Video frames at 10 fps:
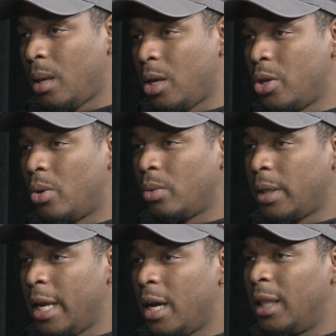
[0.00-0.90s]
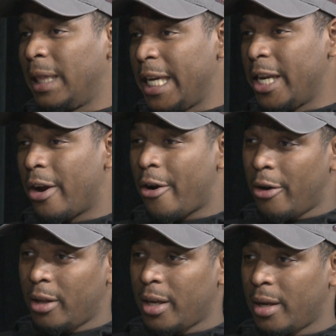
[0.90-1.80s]
you don't get a lead
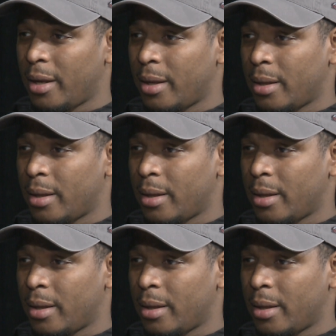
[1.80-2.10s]
early,